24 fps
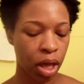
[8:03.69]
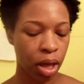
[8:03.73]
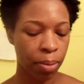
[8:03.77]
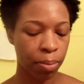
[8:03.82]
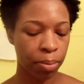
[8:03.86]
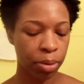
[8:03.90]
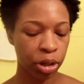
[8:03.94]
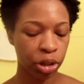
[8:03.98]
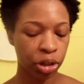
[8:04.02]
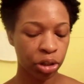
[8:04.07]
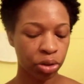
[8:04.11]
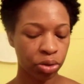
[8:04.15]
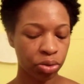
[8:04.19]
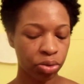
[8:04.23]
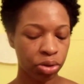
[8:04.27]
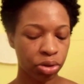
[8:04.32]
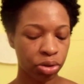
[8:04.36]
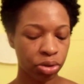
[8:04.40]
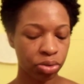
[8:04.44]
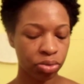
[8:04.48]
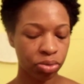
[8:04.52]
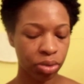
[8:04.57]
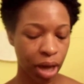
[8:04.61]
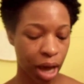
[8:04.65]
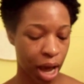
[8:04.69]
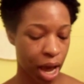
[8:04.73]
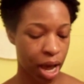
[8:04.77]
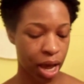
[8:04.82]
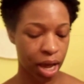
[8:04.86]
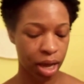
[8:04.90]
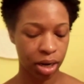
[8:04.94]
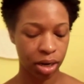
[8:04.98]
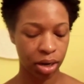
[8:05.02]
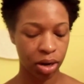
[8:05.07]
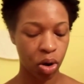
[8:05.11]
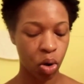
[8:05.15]
but you do
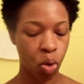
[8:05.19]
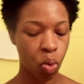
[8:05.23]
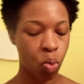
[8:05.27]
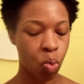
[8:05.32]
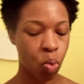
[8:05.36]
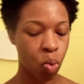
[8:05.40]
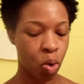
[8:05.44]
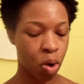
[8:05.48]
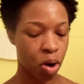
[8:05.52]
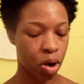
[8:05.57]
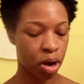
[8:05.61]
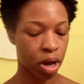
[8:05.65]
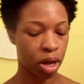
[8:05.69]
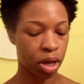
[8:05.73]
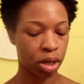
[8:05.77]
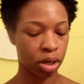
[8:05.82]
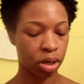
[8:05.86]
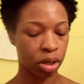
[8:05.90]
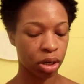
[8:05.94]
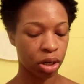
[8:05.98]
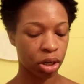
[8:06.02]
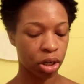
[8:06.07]
not want